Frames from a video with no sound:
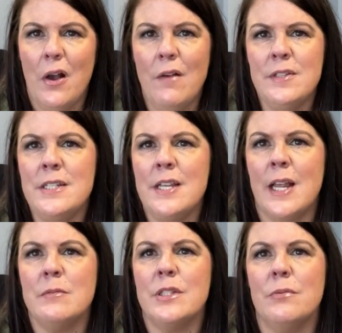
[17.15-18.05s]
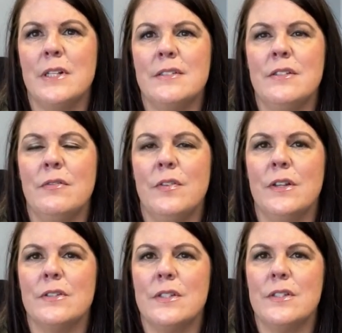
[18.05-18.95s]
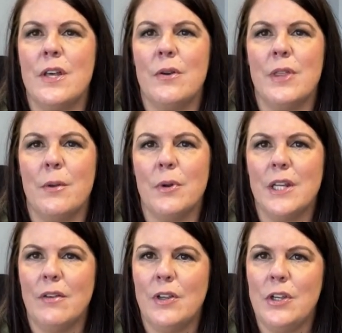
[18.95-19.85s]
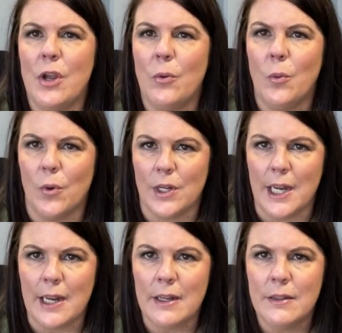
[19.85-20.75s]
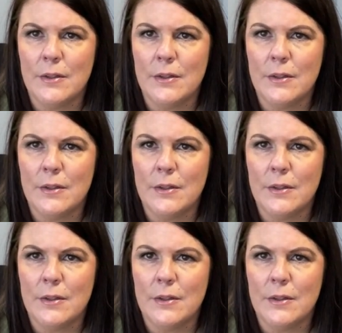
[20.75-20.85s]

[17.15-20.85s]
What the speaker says: oftentimes the resident feels as though they were given no warning.